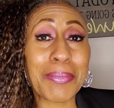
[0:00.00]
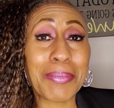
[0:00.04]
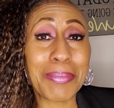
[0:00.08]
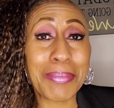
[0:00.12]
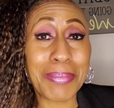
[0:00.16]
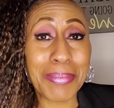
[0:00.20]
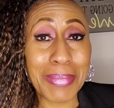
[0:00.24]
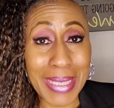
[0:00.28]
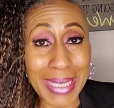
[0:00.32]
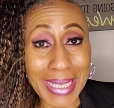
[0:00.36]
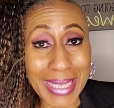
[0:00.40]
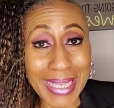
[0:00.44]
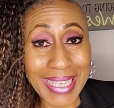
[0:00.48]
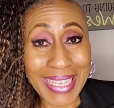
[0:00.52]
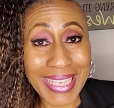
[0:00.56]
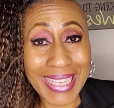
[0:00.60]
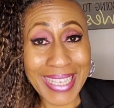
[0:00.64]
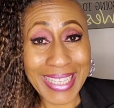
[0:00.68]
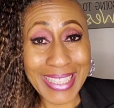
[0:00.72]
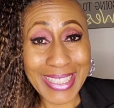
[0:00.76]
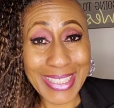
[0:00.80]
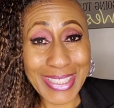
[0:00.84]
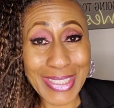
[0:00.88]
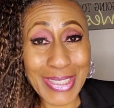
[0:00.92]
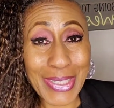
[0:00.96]
me.
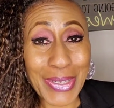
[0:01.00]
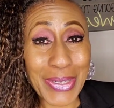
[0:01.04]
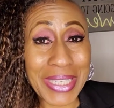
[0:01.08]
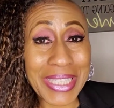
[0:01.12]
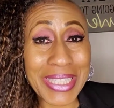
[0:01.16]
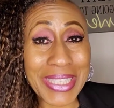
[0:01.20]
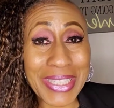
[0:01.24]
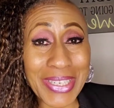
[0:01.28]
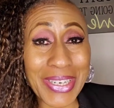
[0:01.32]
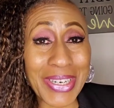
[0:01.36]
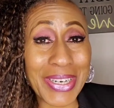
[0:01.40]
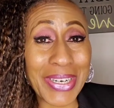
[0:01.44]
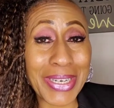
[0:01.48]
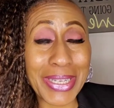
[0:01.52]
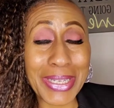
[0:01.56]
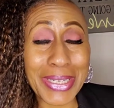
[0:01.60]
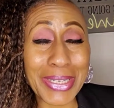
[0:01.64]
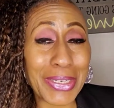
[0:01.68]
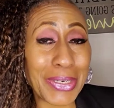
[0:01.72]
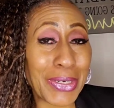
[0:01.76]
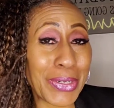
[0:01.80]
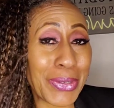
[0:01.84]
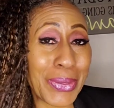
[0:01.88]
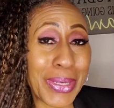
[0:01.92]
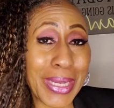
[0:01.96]
So I thought,
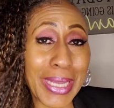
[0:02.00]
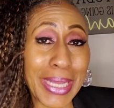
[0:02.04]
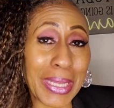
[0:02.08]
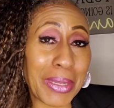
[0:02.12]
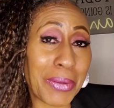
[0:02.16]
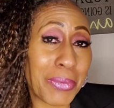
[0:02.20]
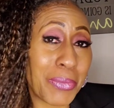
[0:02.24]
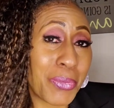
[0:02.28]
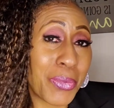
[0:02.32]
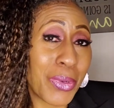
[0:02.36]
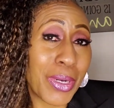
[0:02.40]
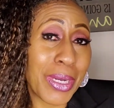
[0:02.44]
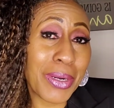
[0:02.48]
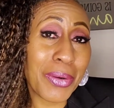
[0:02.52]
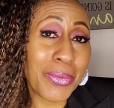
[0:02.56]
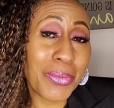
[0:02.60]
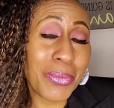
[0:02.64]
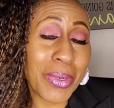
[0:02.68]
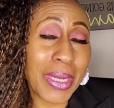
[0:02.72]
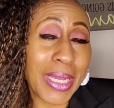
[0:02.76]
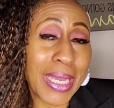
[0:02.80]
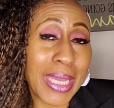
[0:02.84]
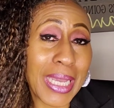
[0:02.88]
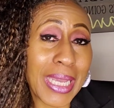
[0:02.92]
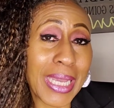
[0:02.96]
hey, what a
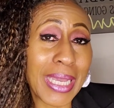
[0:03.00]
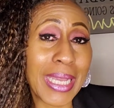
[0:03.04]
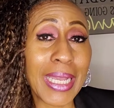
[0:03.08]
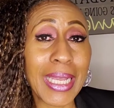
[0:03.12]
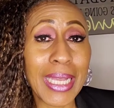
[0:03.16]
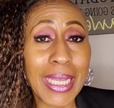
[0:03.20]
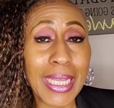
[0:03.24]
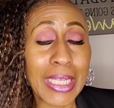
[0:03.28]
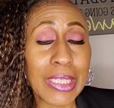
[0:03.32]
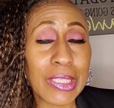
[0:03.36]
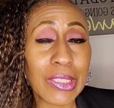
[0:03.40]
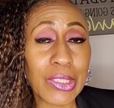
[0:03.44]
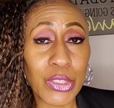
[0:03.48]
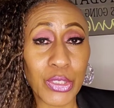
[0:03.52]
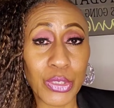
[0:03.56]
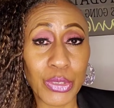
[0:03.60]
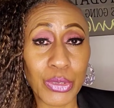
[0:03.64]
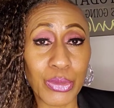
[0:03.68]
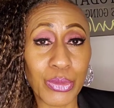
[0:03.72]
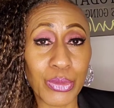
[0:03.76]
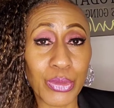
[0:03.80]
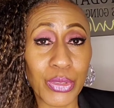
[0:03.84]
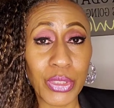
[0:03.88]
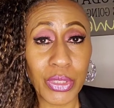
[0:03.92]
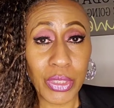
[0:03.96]
way to
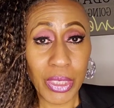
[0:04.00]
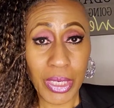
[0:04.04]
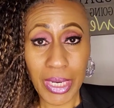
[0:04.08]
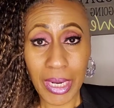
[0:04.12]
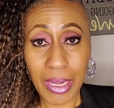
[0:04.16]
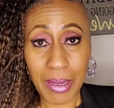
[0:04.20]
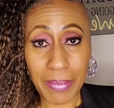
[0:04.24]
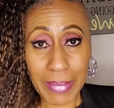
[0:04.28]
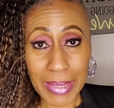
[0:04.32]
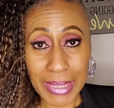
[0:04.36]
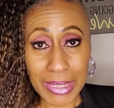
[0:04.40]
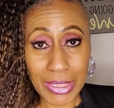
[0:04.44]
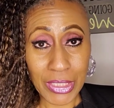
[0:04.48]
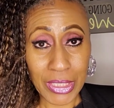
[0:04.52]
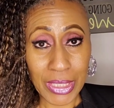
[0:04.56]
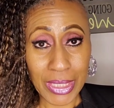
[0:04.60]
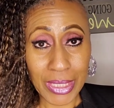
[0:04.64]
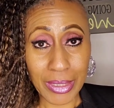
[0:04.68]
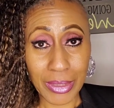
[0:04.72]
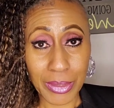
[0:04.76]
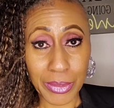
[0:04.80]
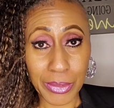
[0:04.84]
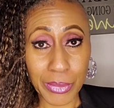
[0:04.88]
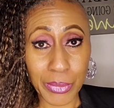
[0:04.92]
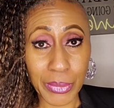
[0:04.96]
start out my
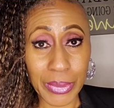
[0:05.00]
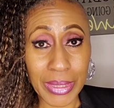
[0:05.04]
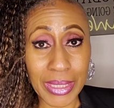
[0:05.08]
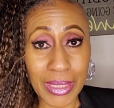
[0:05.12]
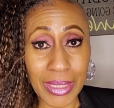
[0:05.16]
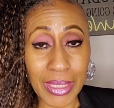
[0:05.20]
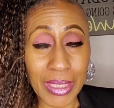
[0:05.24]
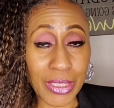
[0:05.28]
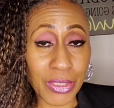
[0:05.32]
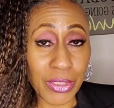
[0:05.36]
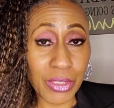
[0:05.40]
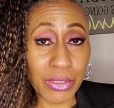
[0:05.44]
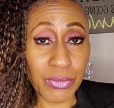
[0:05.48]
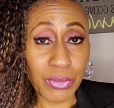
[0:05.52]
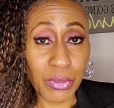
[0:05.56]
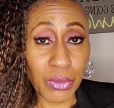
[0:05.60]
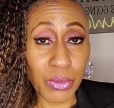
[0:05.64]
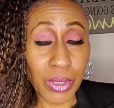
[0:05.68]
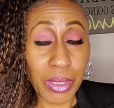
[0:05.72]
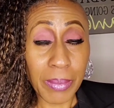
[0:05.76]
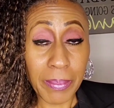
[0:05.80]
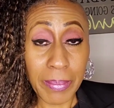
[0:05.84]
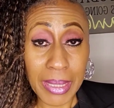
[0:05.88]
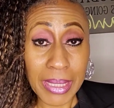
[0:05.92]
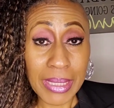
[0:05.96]
channel with interviewing
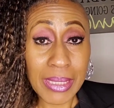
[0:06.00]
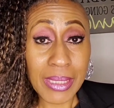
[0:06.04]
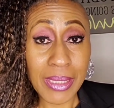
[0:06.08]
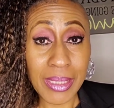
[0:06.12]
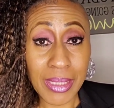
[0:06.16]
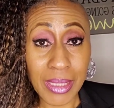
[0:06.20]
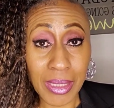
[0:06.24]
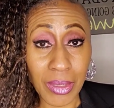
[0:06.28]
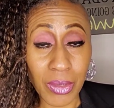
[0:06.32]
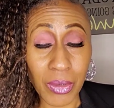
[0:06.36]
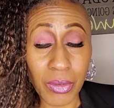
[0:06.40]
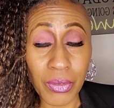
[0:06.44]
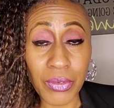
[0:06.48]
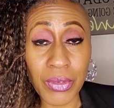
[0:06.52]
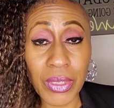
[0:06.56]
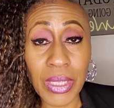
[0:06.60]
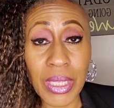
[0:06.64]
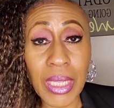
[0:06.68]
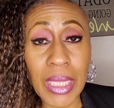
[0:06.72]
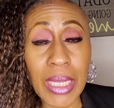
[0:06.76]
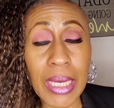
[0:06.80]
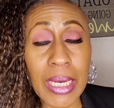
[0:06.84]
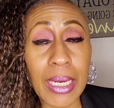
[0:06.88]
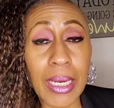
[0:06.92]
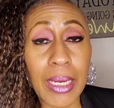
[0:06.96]
myself.
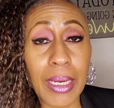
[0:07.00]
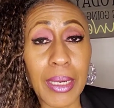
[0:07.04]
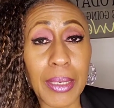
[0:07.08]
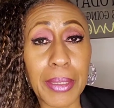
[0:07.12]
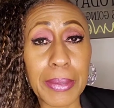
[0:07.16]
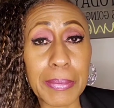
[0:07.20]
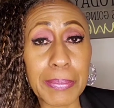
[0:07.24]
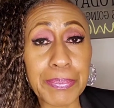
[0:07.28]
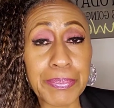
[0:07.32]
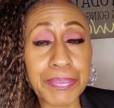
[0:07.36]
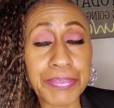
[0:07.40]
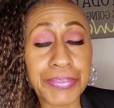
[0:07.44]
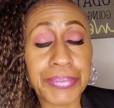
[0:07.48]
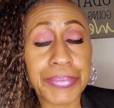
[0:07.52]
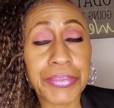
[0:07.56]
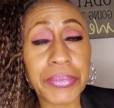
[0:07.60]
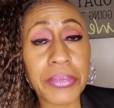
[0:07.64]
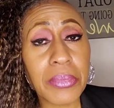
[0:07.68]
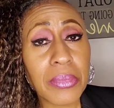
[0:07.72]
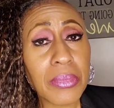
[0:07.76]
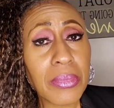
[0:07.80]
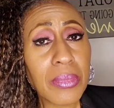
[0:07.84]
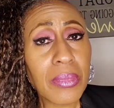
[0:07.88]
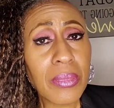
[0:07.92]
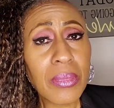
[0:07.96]

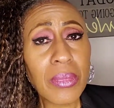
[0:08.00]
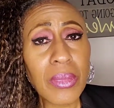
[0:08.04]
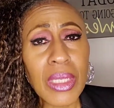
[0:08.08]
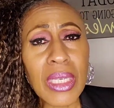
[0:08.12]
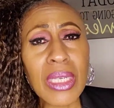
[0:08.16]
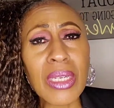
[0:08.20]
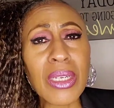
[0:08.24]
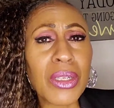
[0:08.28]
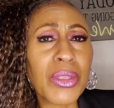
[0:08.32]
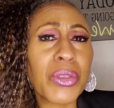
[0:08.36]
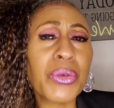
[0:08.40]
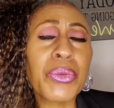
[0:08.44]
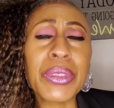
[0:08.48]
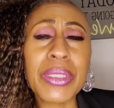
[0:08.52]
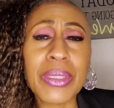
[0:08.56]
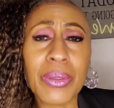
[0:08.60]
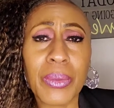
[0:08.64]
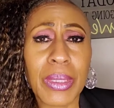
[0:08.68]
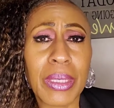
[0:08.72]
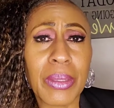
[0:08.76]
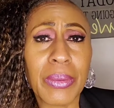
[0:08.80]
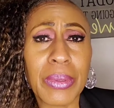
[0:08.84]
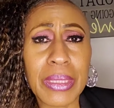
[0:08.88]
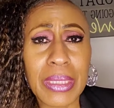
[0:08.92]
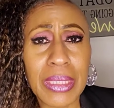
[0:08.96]
Another reason why I
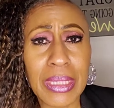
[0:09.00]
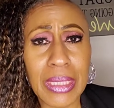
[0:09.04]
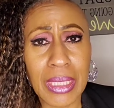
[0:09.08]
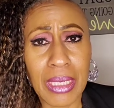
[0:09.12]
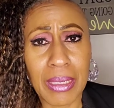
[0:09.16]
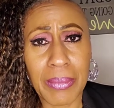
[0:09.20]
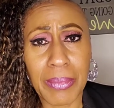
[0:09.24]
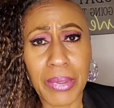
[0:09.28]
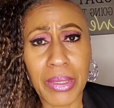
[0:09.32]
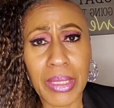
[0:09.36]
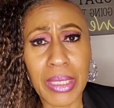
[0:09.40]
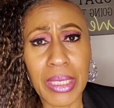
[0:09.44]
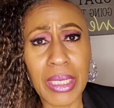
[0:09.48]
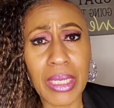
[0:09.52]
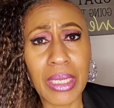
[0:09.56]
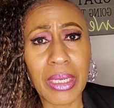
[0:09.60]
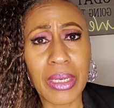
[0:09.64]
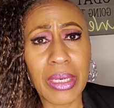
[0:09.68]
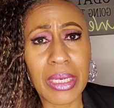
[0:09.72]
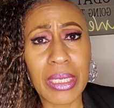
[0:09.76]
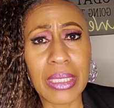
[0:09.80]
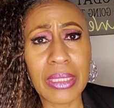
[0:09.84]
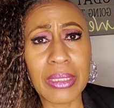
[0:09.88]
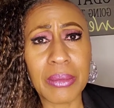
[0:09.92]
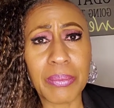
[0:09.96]
want to come on here
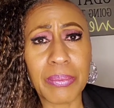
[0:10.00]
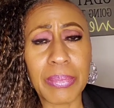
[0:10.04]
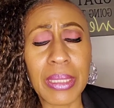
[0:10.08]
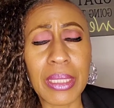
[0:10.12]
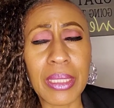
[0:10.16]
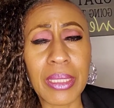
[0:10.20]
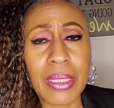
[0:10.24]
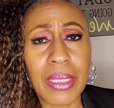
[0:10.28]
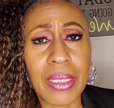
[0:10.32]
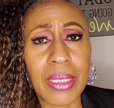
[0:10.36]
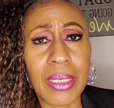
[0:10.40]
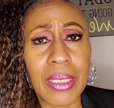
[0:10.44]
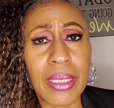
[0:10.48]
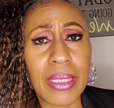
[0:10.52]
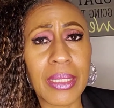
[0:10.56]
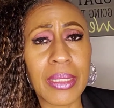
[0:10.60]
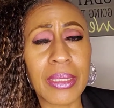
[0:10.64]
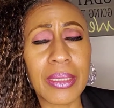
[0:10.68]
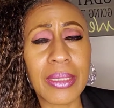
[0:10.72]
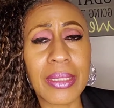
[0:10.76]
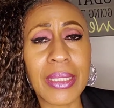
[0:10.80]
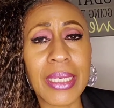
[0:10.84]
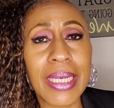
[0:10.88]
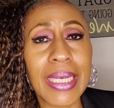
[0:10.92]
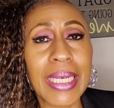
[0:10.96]
is
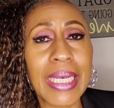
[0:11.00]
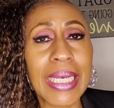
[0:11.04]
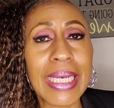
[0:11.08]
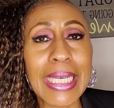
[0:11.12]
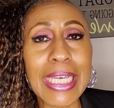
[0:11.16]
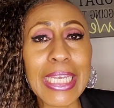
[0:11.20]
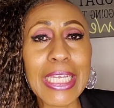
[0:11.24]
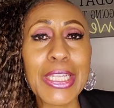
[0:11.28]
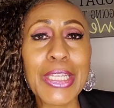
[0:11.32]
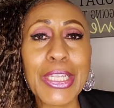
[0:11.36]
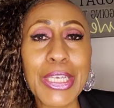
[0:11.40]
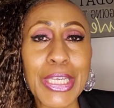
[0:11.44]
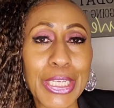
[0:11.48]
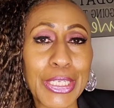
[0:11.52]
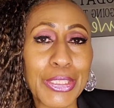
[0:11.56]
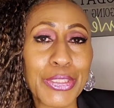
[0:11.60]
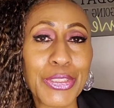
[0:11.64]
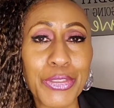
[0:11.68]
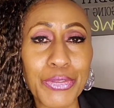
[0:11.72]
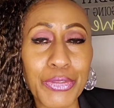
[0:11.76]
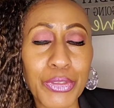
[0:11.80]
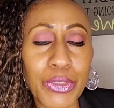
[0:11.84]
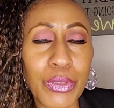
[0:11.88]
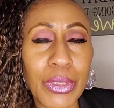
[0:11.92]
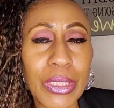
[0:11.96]
because in the
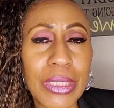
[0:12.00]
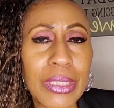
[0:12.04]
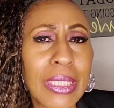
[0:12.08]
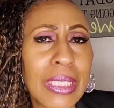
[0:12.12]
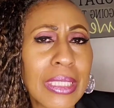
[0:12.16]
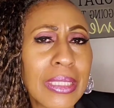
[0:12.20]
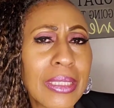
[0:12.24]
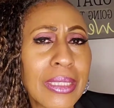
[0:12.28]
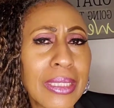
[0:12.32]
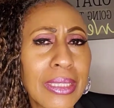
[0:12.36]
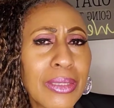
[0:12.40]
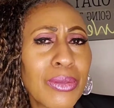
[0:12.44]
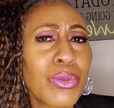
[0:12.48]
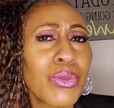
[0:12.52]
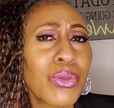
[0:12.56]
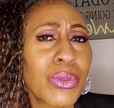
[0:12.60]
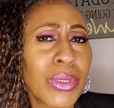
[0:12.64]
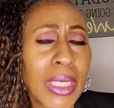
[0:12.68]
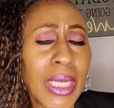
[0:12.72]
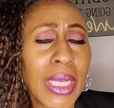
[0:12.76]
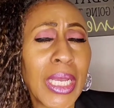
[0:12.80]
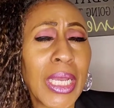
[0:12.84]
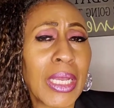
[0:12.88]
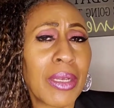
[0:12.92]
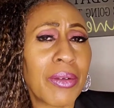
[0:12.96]
interview, this was
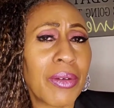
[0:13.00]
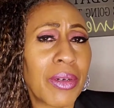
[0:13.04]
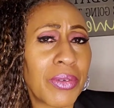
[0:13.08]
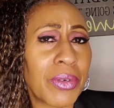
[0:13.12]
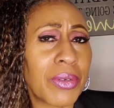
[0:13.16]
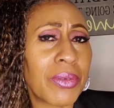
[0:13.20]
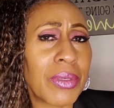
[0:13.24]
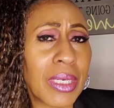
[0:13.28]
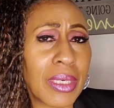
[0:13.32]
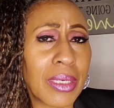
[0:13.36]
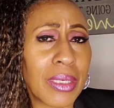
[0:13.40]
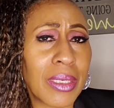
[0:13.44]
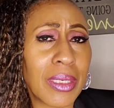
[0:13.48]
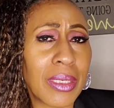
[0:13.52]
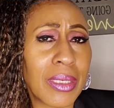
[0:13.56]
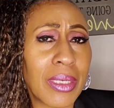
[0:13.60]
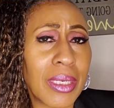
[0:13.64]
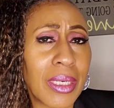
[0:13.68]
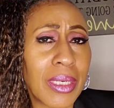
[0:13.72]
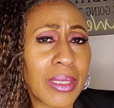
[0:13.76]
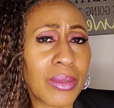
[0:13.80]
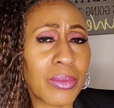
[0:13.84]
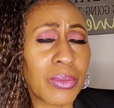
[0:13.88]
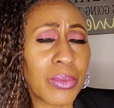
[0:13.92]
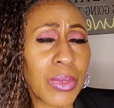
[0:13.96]

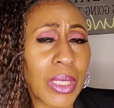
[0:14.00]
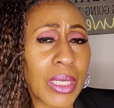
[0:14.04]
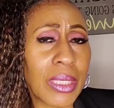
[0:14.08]
a